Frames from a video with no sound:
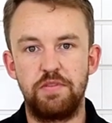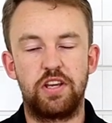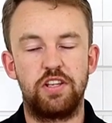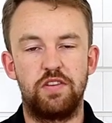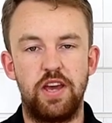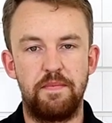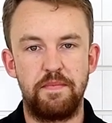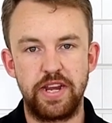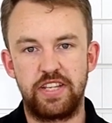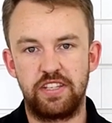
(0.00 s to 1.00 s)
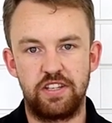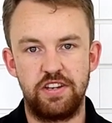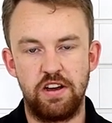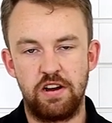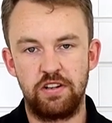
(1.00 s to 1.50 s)
You can do it in meters and
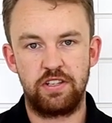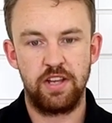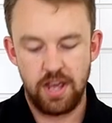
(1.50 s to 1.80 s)
yards.